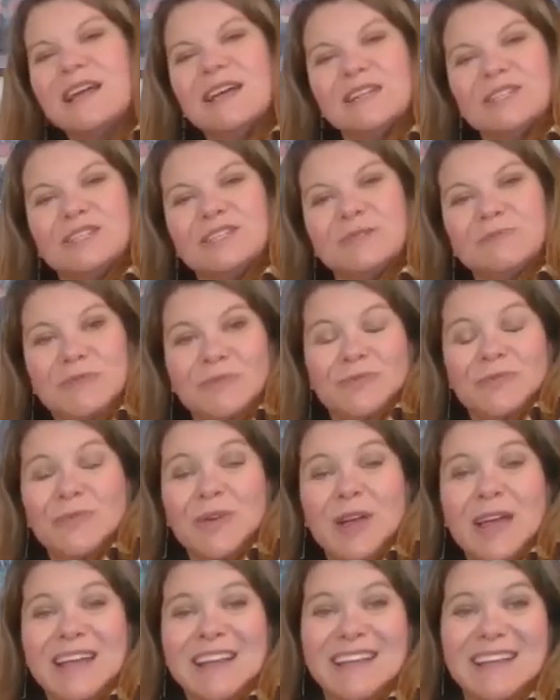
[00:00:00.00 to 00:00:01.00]
should be
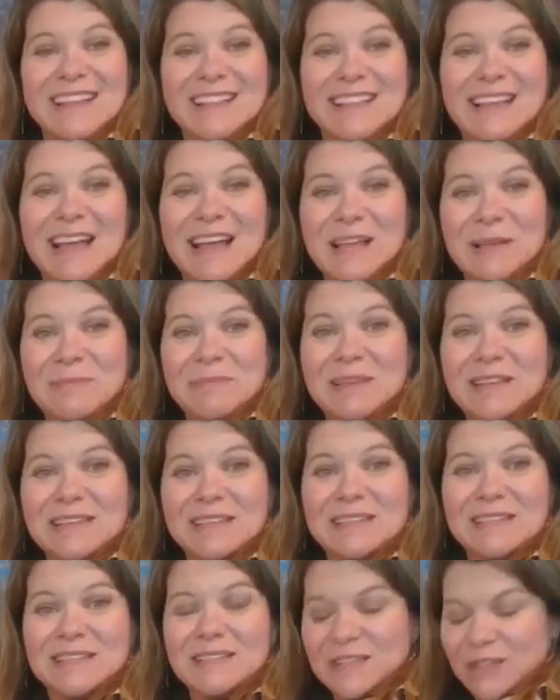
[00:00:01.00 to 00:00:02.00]
right in the
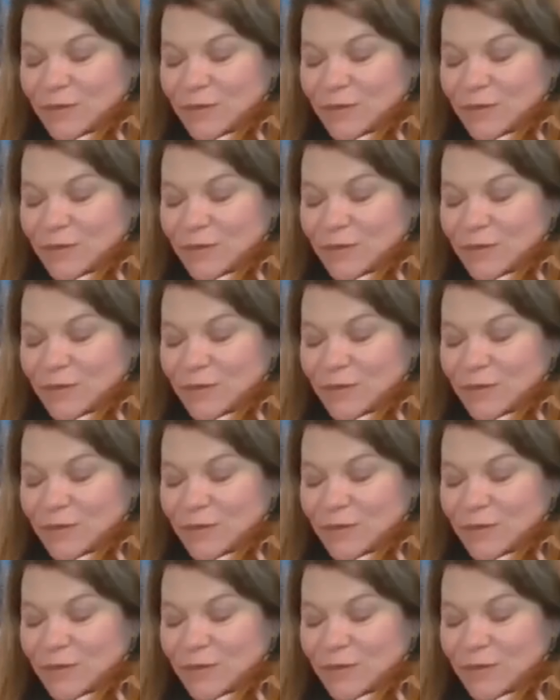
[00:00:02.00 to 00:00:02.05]
eyepiece.